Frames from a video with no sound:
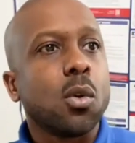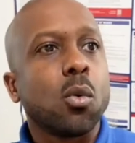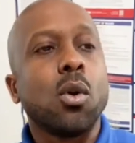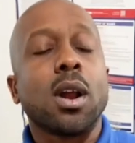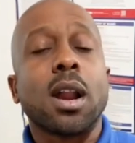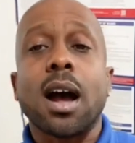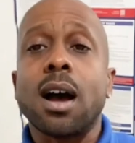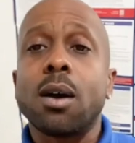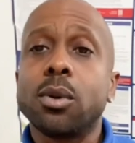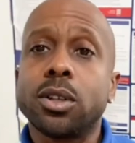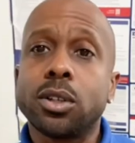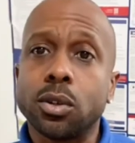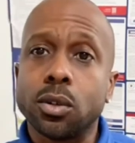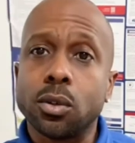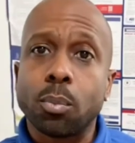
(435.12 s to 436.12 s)
What I
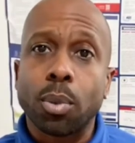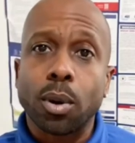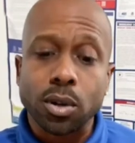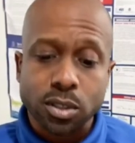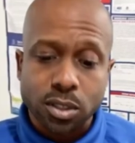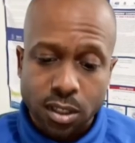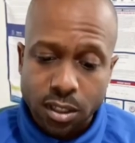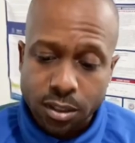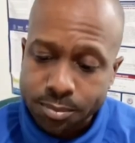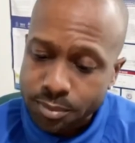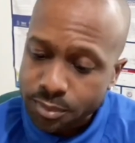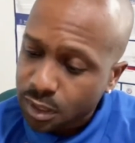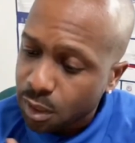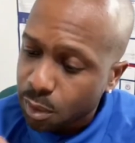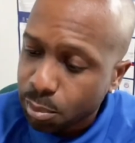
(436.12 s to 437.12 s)
would do personally
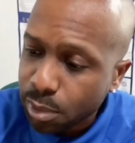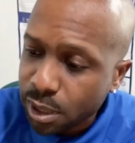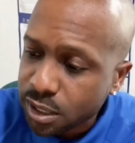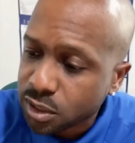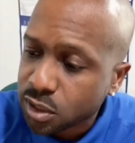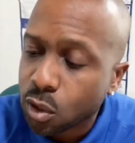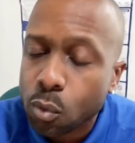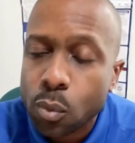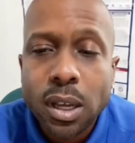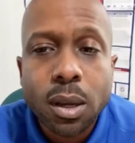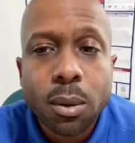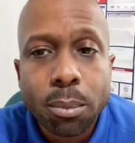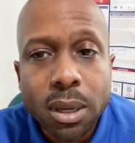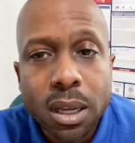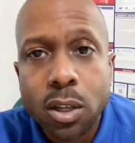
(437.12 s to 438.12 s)
being so
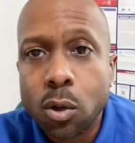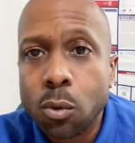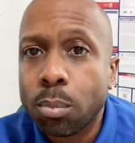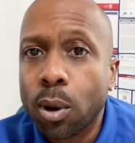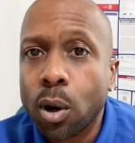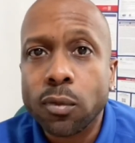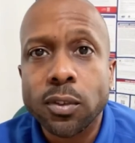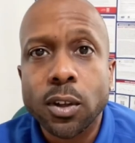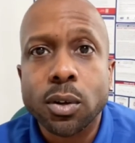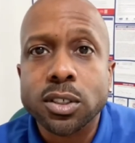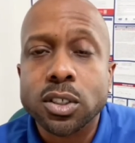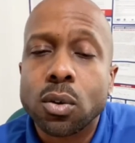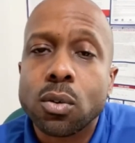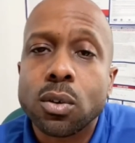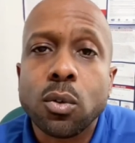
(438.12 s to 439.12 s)
we, me and you both know
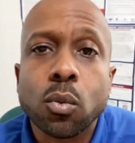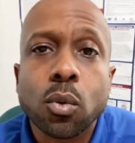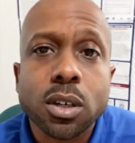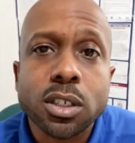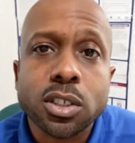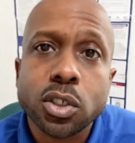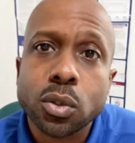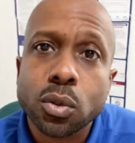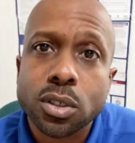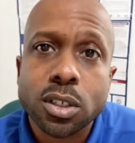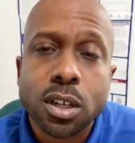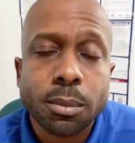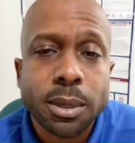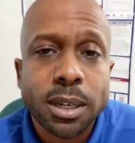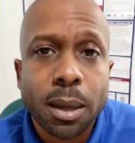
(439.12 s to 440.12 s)
it's only one insurance
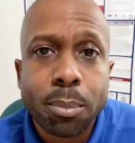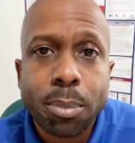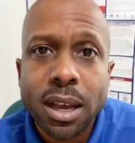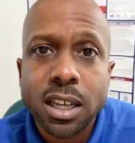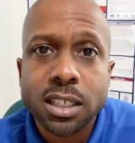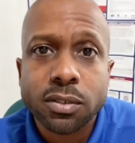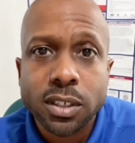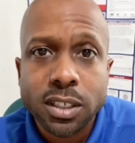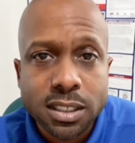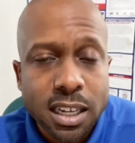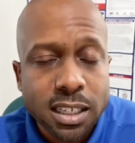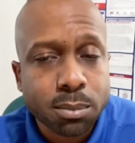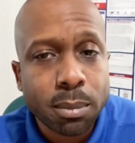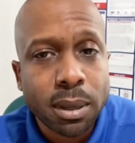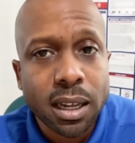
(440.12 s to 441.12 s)
company that pays for this.
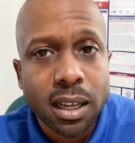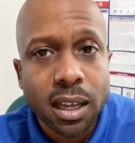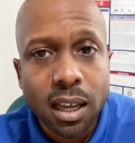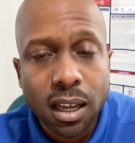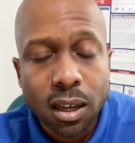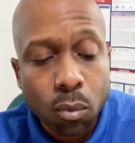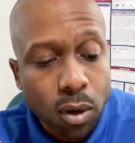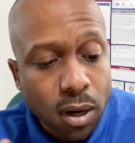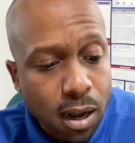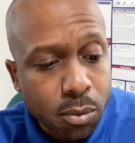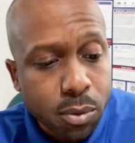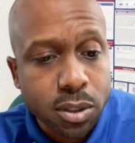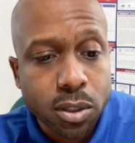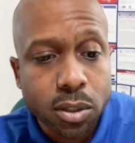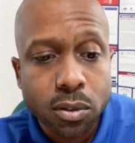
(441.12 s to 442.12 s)
That's Medicaid. What I
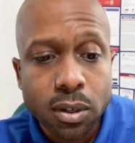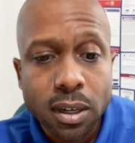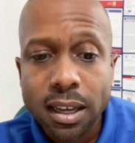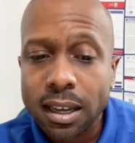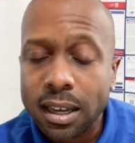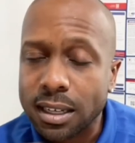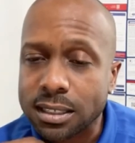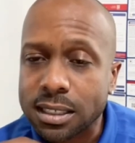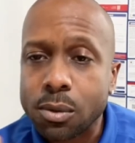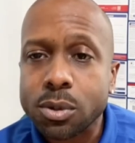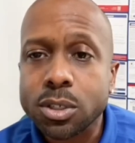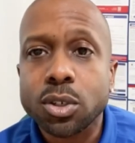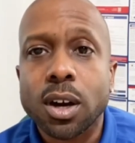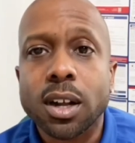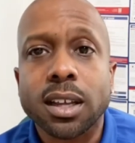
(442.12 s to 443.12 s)
would do is I
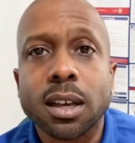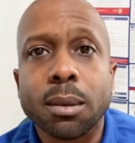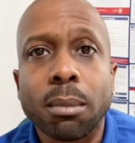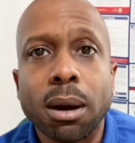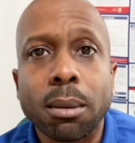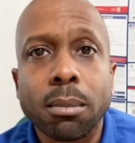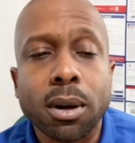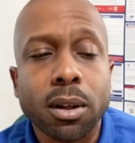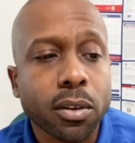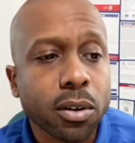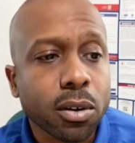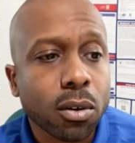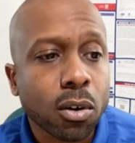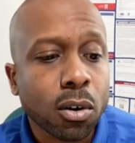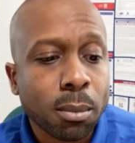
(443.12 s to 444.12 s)
would try to get my
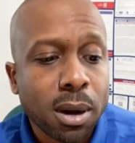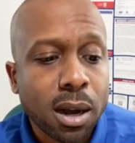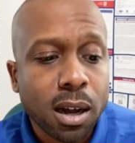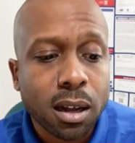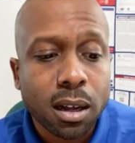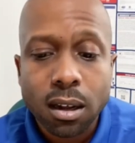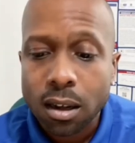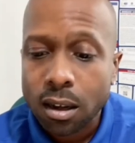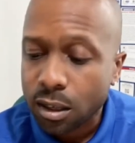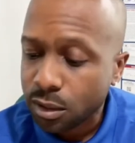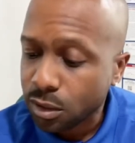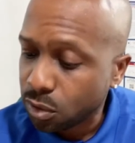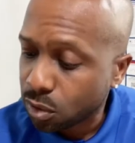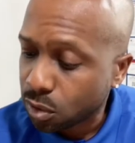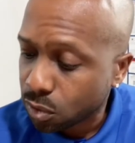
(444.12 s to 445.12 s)
mother or my,
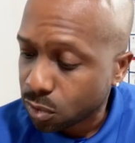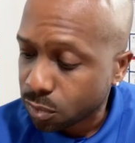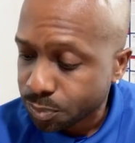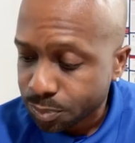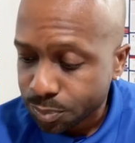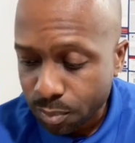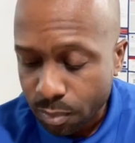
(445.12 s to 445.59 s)
you know,